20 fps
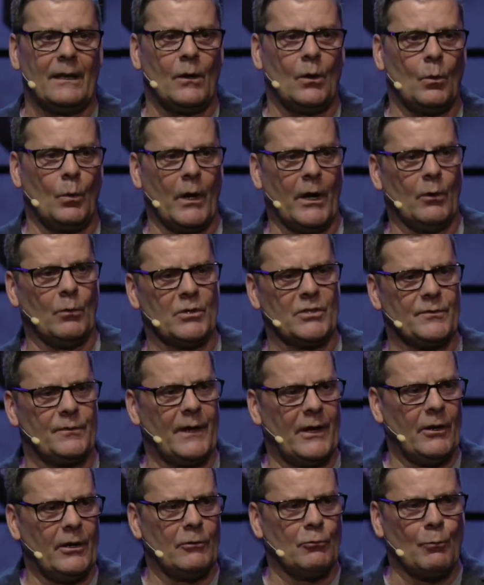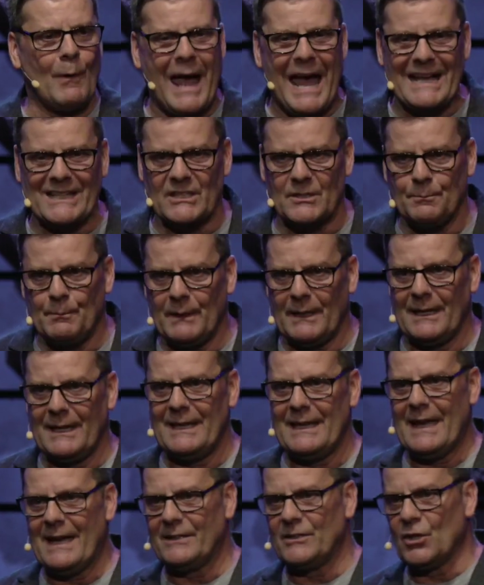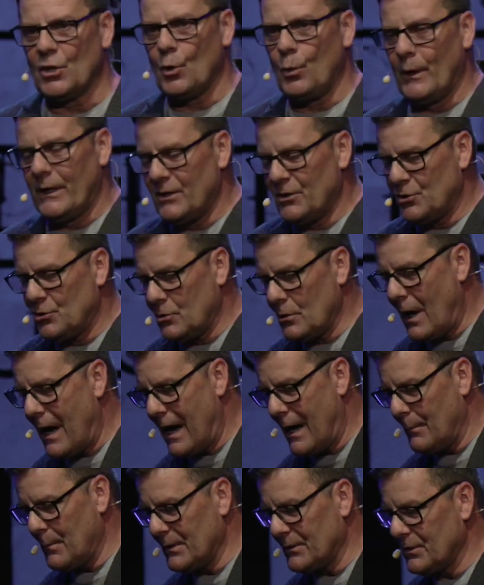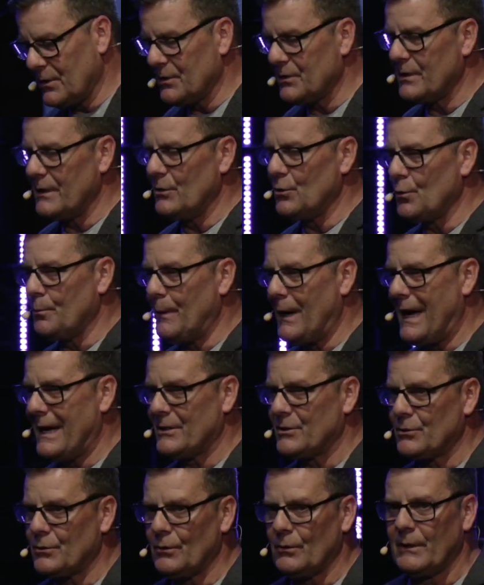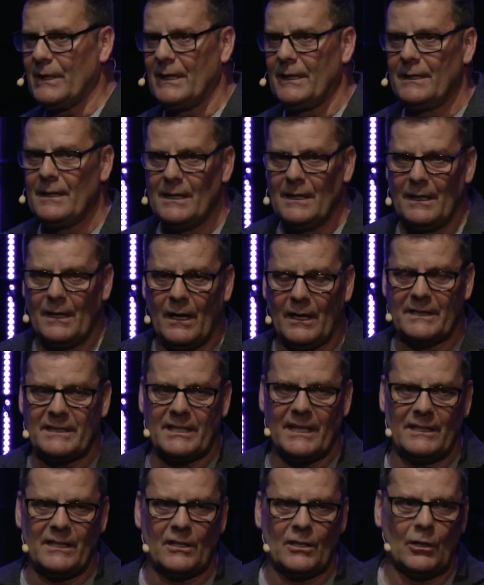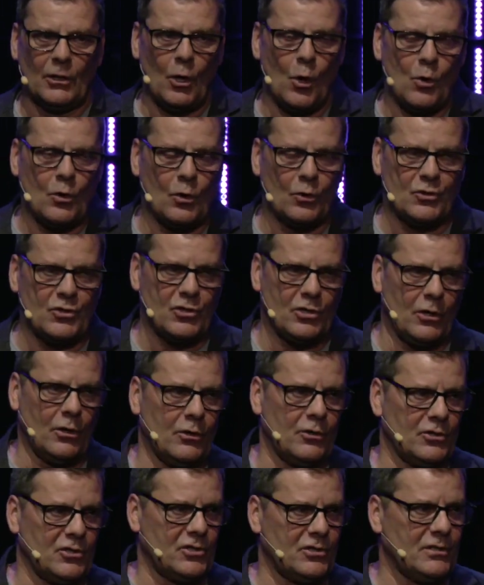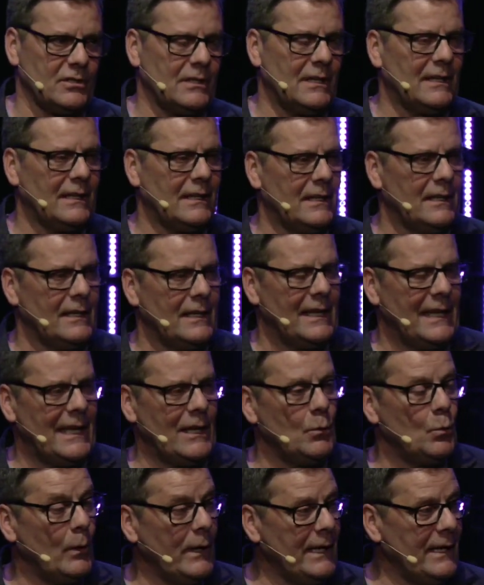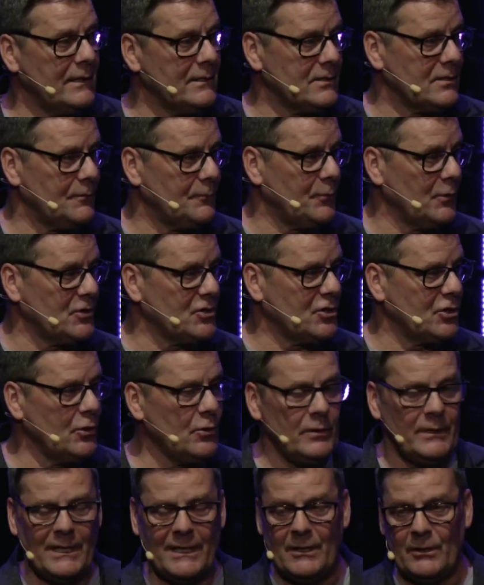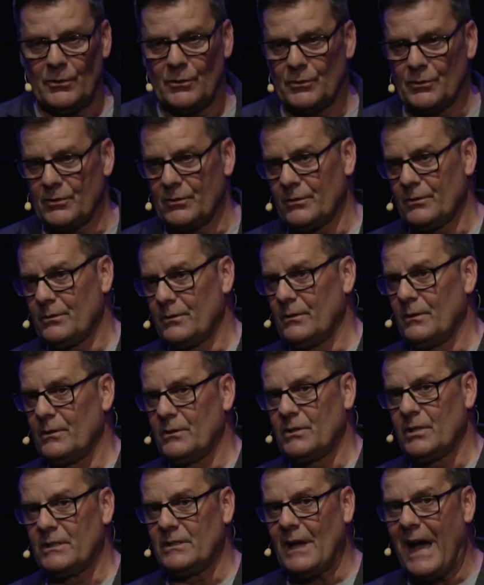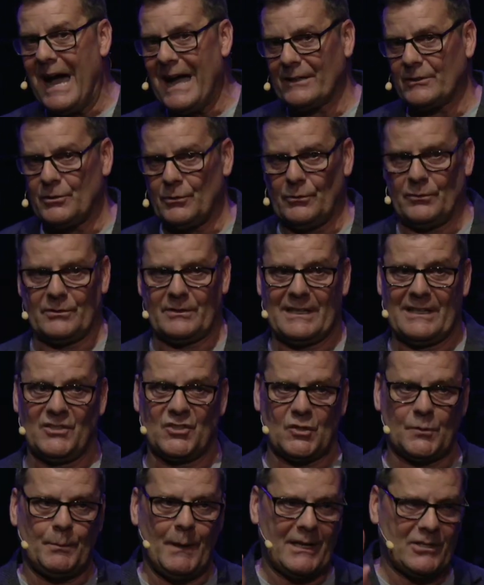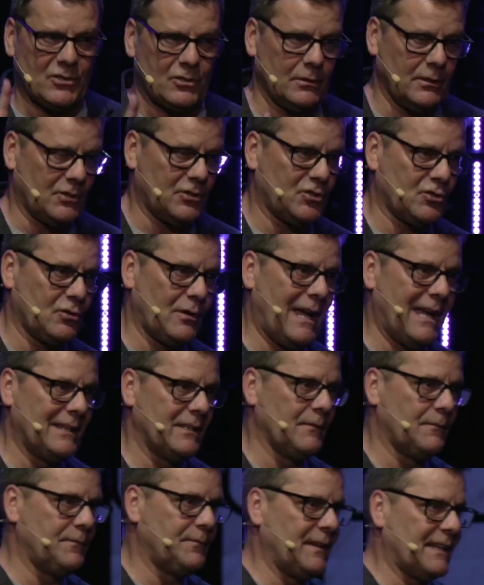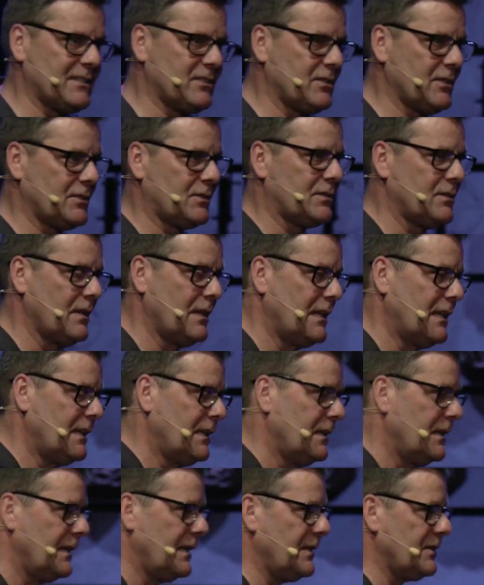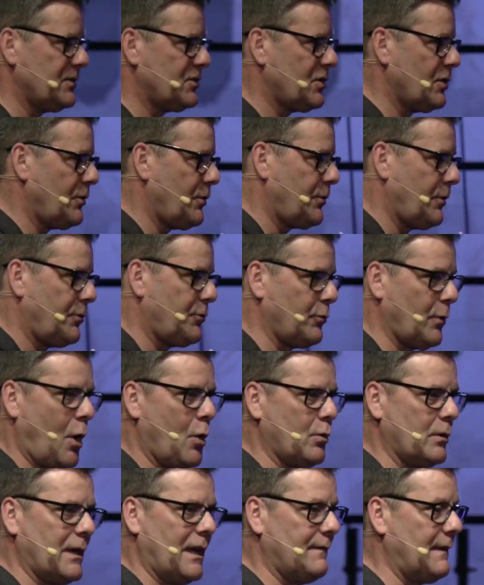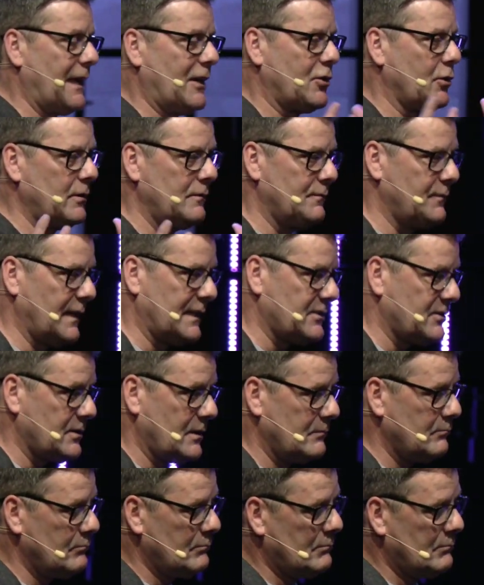where it was very raspy. He had to quit his job as a senior pastor. He attended a local church. He went for 2 years to doctors and specialists trying to fix his throat, and they couldn't fix it.